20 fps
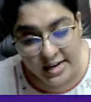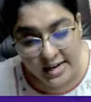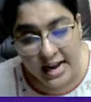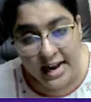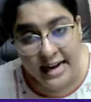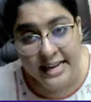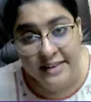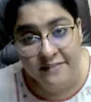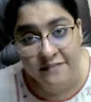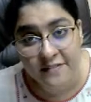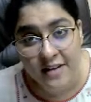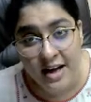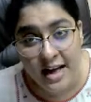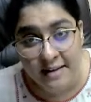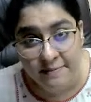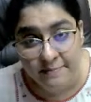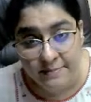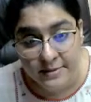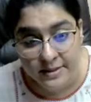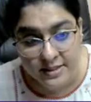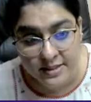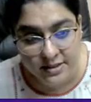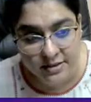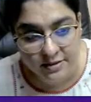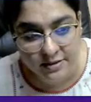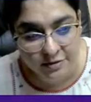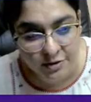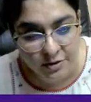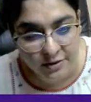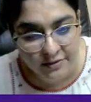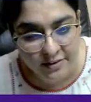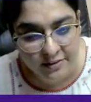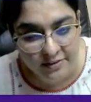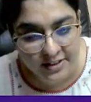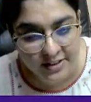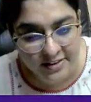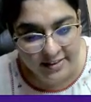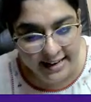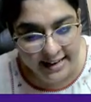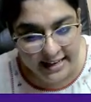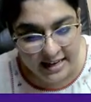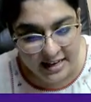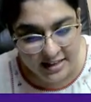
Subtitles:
95% of you have given the right